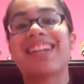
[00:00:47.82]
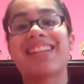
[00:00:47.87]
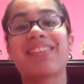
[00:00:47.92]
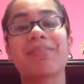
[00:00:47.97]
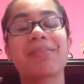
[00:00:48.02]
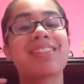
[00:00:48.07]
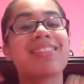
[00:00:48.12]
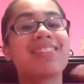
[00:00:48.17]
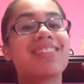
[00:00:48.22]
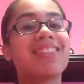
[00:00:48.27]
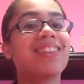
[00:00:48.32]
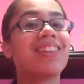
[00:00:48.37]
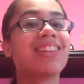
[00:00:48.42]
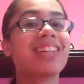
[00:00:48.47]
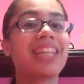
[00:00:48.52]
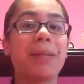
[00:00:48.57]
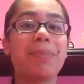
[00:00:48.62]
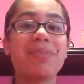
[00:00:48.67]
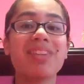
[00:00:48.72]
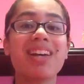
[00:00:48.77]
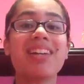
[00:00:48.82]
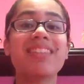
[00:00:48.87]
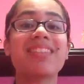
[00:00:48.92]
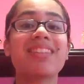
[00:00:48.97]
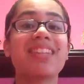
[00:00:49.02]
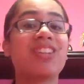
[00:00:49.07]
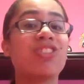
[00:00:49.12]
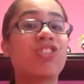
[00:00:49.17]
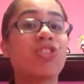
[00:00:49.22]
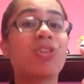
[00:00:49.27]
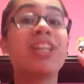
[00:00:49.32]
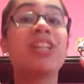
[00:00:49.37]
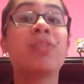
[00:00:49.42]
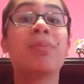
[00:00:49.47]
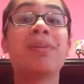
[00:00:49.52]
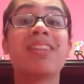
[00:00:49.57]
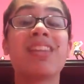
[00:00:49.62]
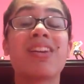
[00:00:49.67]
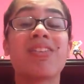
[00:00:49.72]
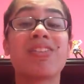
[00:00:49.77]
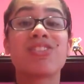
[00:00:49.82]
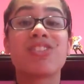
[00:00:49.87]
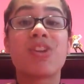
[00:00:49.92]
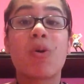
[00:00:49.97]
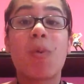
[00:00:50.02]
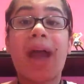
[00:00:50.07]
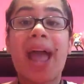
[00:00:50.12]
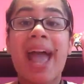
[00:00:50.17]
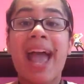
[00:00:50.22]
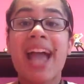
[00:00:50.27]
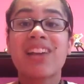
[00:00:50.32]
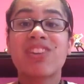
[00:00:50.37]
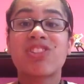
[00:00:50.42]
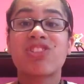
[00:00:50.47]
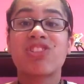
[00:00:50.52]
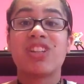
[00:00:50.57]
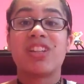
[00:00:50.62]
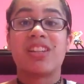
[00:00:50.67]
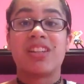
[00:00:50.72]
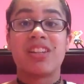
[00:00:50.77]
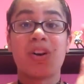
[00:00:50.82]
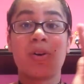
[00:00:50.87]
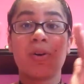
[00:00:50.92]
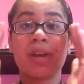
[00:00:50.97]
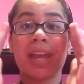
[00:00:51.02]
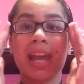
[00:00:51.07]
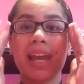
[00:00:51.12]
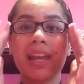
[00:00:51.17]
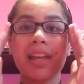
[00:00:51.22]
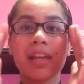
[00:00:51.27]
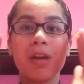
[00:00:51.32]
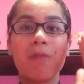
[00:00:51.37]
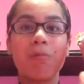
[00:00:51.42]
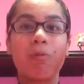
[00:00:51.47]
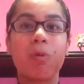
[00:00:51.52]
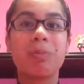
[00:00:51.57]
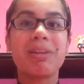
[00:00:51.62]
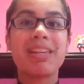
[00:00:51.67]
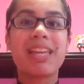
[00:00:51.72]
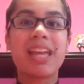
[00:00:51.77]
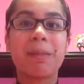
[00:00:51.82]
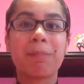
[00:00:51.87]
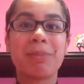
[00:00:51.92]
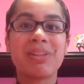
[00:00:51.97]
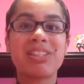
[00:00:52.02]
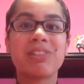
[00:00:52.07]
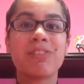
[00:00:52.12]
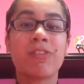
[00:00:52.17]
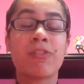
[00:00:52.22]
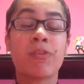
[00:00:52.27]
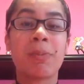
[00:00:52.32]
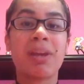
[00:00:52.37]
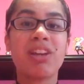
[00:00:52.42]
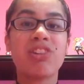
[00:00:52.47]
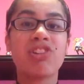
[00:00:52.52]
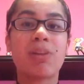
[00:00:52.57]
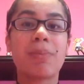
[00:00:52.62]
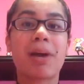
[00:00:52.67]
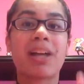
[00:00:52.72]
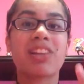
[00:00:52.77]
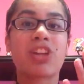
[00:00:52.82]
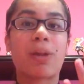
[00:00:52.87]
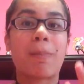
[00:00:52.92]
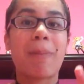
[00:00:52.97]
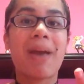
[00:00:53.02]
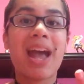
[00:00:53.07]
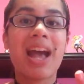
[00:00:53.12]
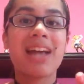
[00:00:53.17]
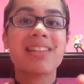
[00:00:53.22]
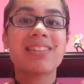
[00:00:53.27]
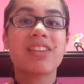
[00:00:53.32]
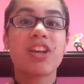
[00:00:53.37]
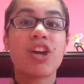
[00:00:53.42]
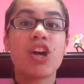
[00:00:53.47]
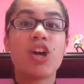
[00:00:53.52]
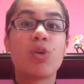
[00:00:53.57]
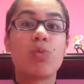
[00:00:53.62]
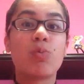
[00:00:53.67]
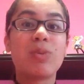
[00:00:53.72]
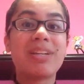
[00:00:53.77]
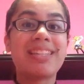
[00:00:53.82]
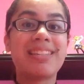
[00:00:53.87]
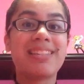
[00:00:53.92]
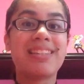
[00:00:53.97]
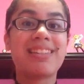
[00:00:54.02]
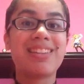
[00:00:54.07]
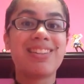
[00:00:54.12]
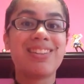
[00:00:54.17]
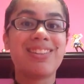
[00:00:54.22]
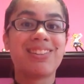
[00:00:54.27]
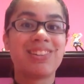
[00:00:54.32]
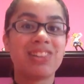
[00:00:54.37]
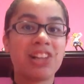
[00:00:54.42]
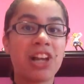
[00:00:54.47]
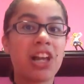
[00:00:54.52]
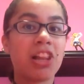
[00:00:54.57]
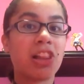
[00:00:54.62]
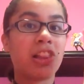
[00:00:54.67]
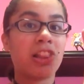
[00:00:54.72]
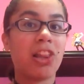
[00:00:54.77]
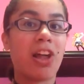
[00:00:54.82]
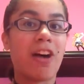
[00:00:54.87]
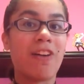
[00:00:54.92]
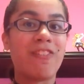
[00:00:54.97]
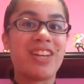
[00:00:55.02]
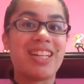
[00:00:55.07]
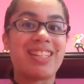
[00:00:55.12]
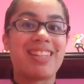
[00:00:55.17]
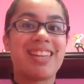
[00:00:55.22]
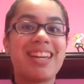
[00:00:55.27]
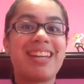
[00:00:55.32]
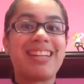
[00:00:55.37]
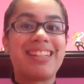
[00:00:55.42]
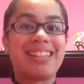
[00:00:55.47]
That's what still keeps us intrigued when there is no action, okay? When we get bits of information about their past, we still love it.